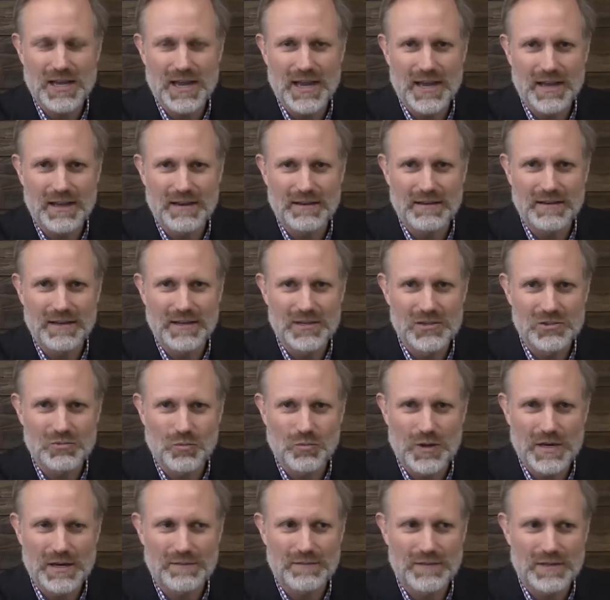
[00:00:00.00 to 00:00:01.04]
and is
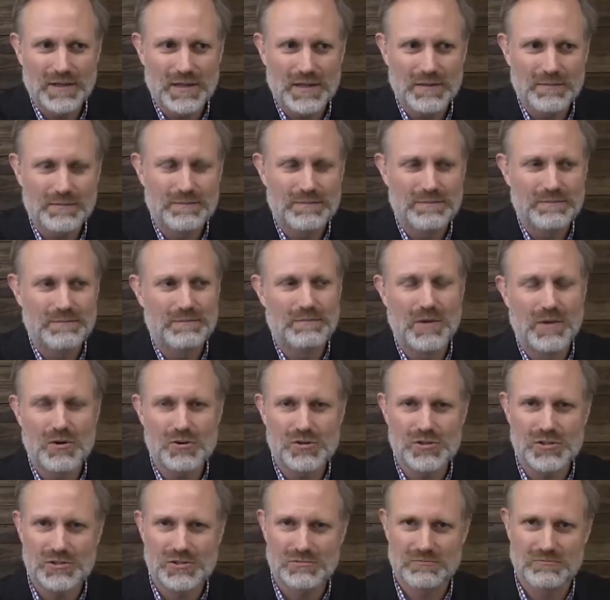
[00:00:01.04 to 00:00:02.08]
one of the
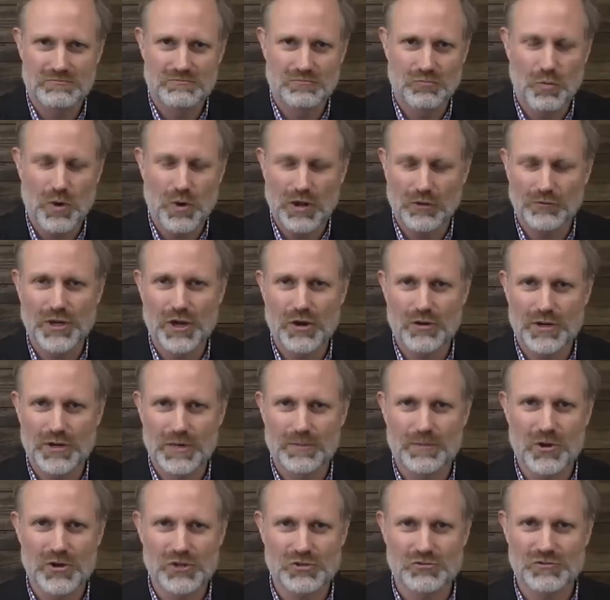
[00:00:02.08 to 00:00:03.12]
most well known
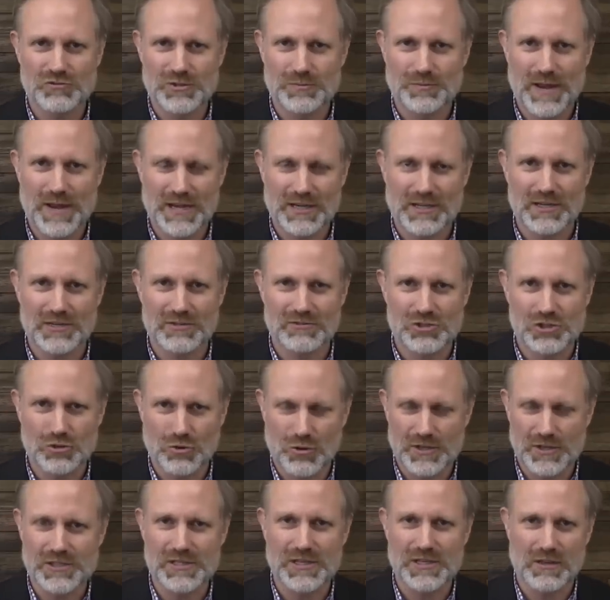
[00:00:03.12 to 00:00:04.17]
and most respected
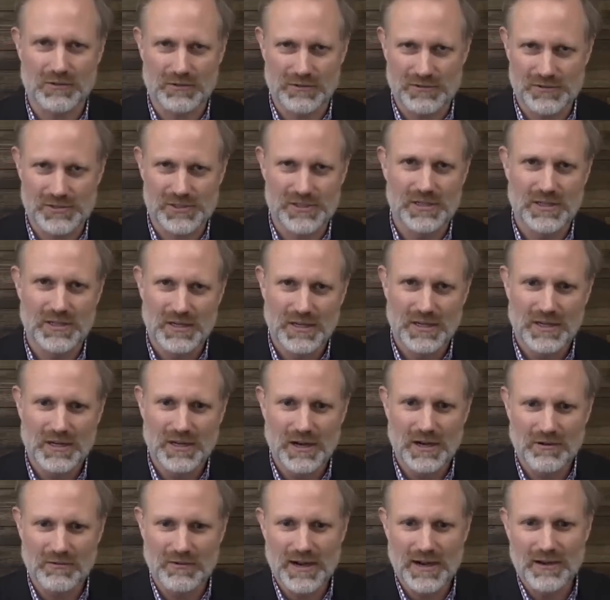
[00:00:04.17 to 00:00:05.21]
short sellers
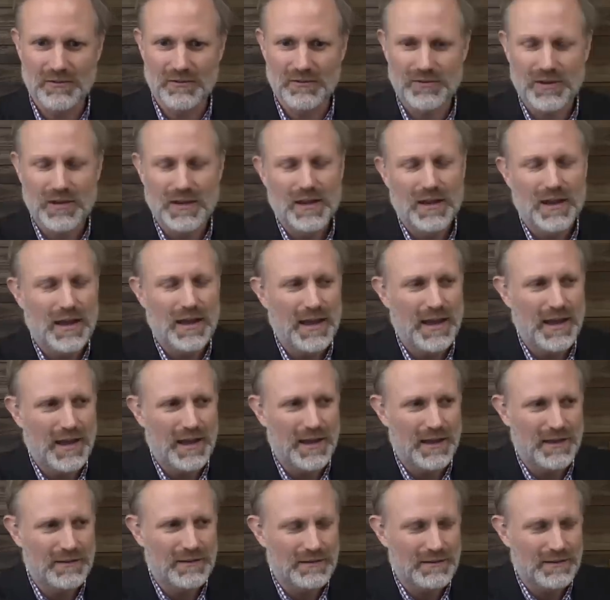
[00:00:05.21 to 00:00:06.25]
around.
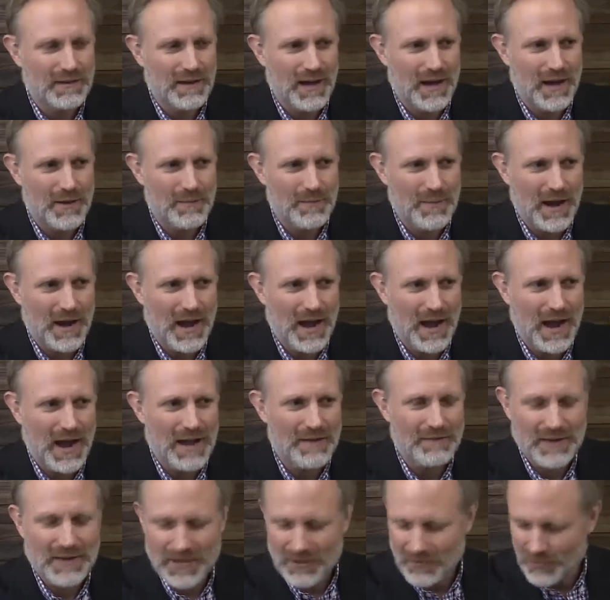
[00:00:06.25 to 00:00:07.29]
And um,
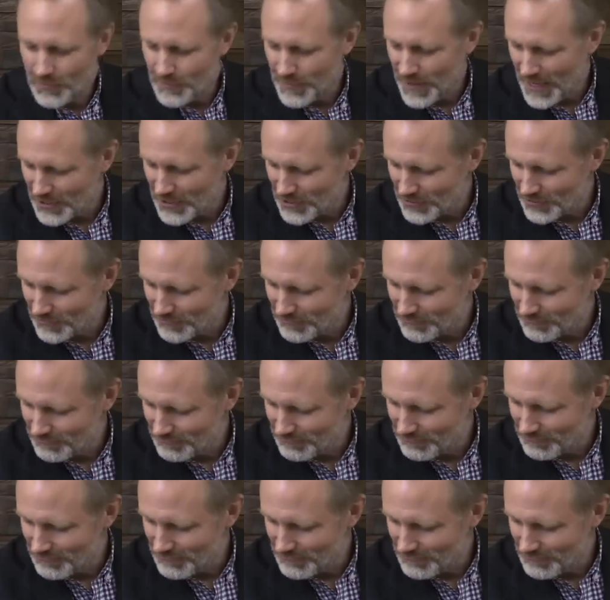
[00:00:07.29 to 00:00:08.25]
I've got to imagine,